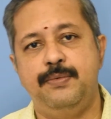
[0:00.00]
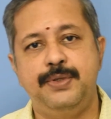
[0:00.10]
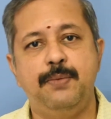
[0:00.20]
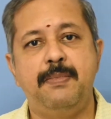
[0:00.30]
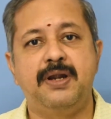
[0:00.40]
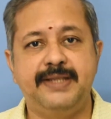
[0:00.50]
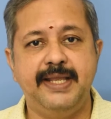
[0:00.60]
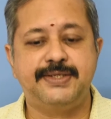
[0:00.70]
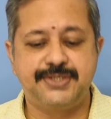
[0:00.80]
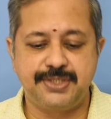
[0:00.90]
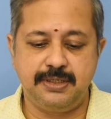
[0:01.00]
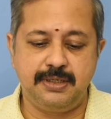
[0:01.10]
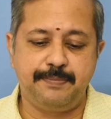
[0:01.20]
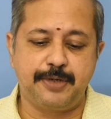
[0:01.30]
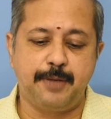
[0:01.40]
mortgage
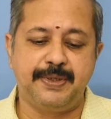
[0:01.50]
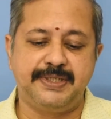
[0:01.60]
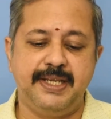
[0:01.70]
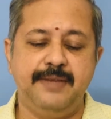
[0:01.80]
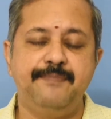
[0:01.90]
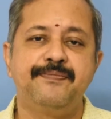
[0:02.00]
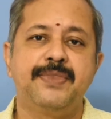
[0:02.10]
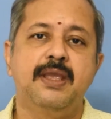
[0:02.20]
property,